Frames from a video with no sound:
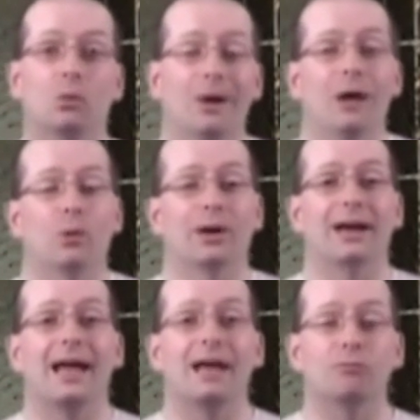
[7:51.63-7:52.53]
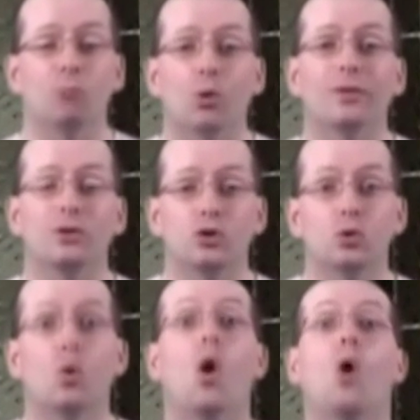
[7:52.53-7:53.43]
wow, we're going to have more than
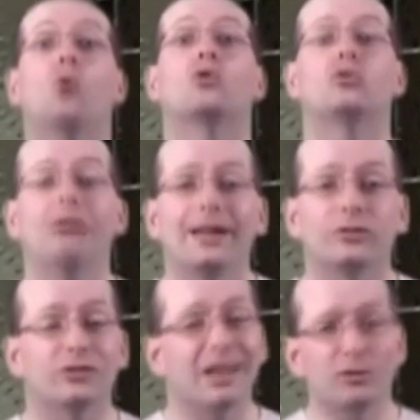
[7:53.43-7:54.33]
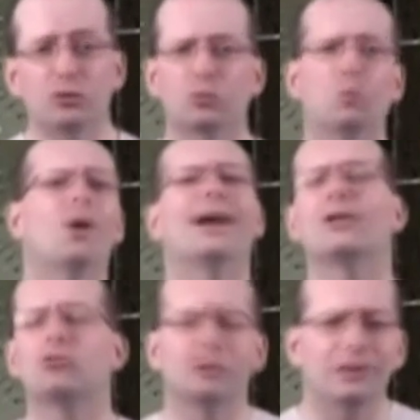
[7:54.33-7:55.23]
two whole sets, not just one
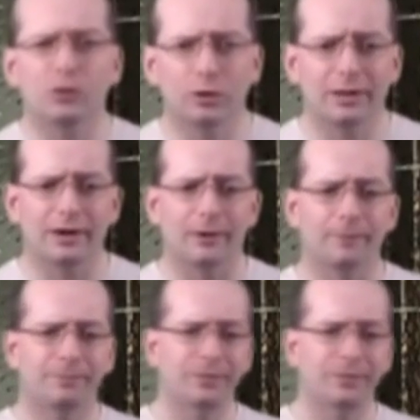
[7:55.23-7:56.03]
extra here or there.